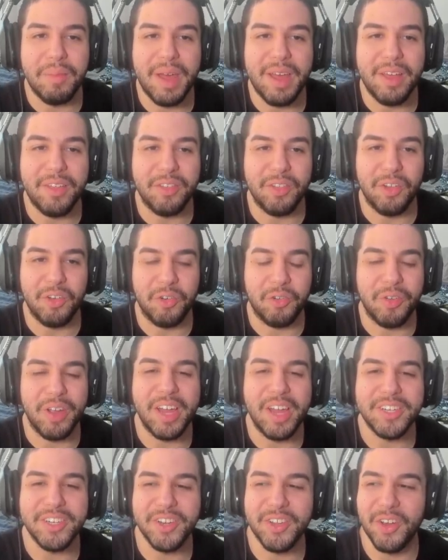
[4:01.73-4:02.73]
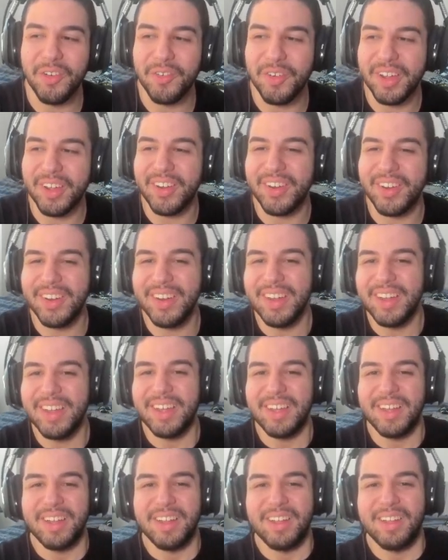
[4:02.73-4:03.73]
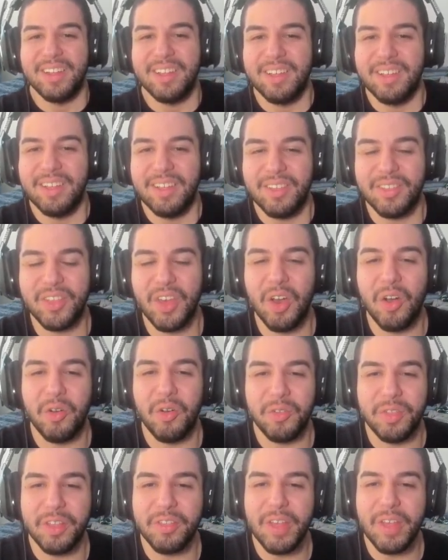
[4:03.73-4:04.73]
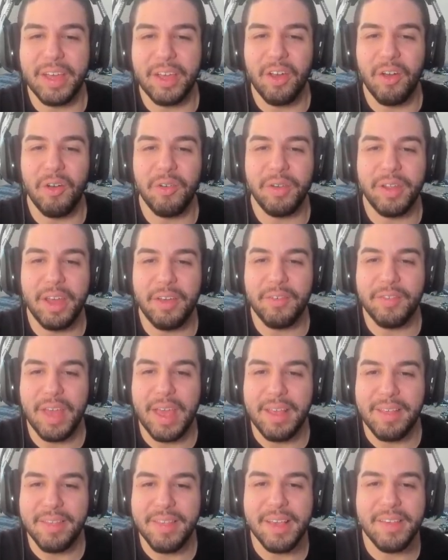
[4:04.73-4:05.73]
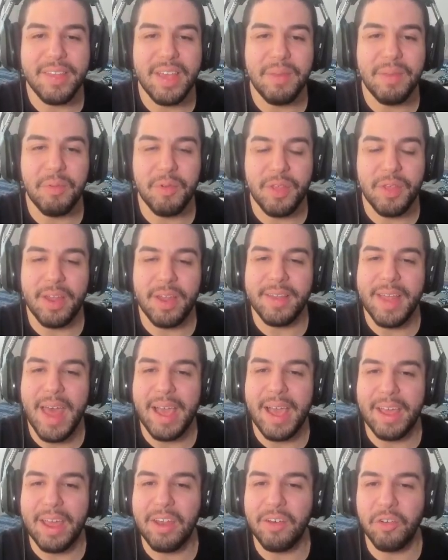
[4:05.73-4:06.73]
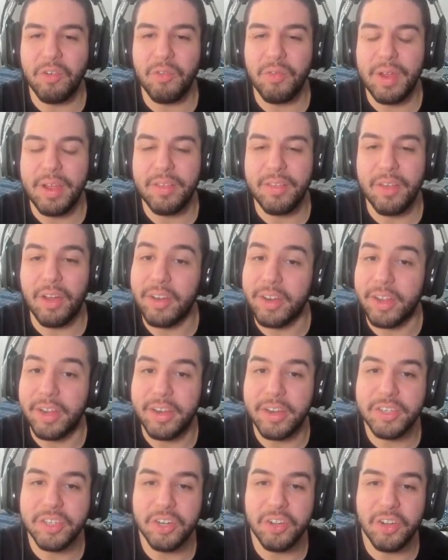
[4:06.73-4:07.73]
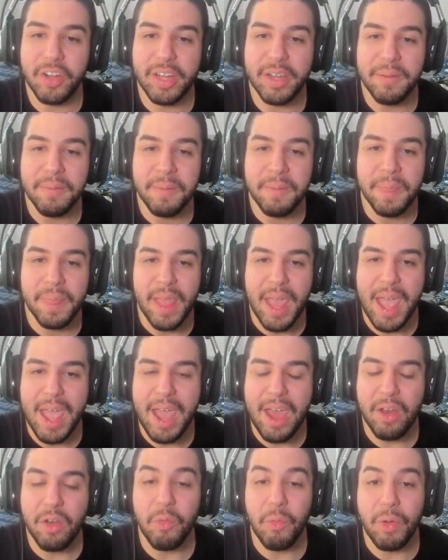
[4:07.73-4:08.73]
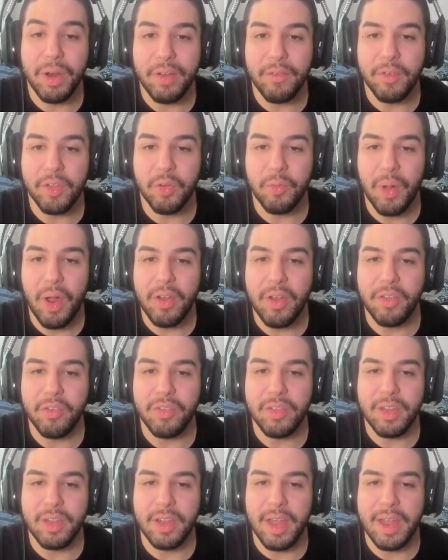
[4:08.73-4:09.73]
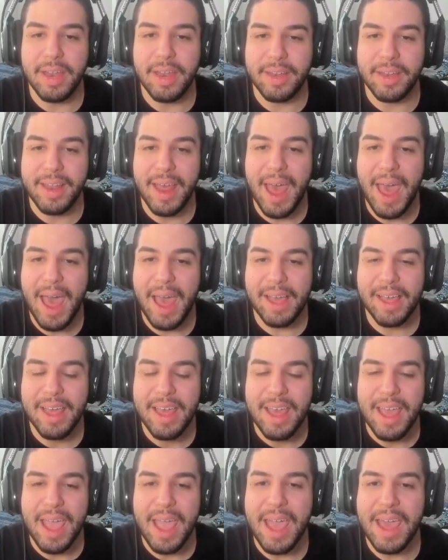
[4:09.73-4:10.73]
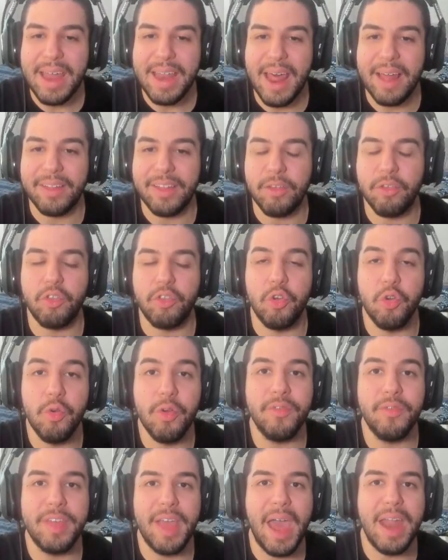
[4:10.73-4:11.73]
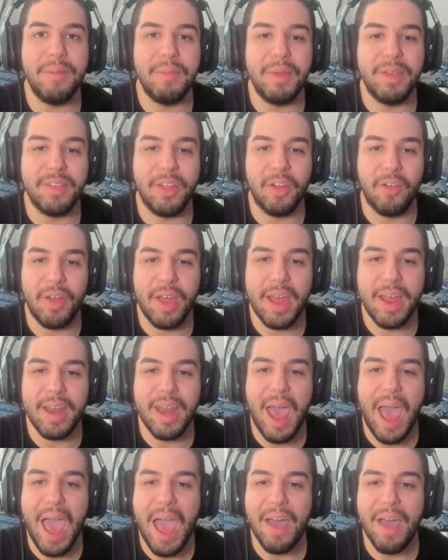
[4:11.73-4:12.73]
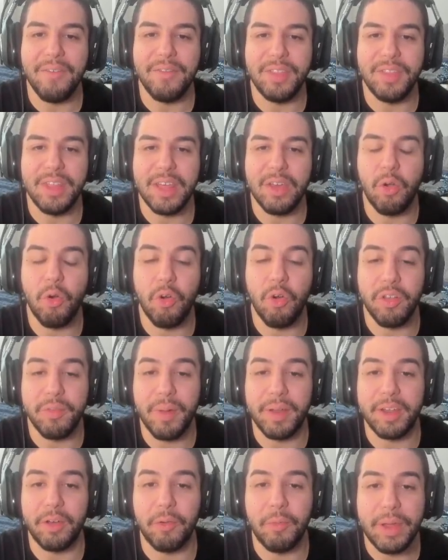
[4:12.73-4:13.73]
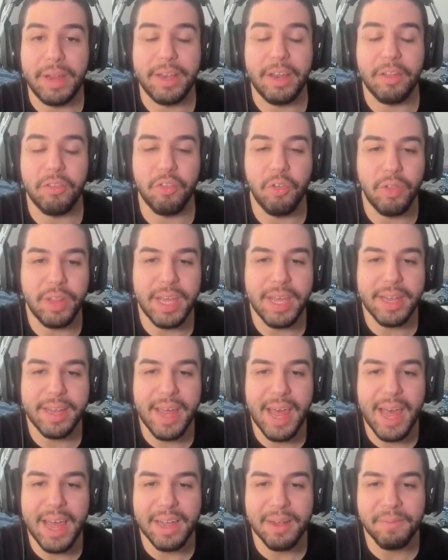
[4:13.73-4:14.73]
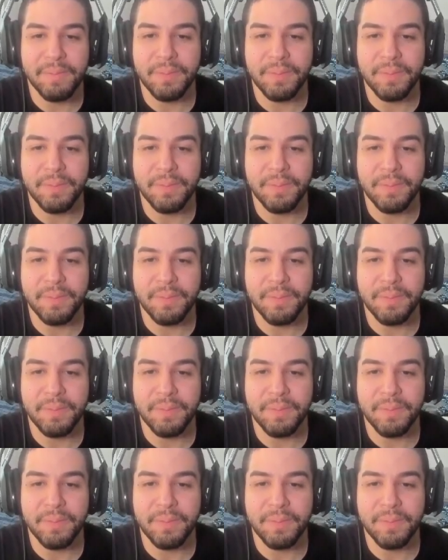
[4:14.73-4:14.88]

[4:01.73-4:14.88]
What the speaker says: May's little creations over here. So this light cone gives a 16% attack increase unconditionally, and whenever the wearer uses an attack and at least 2 of the enemies that are hit have the corresponding weakness to the attack,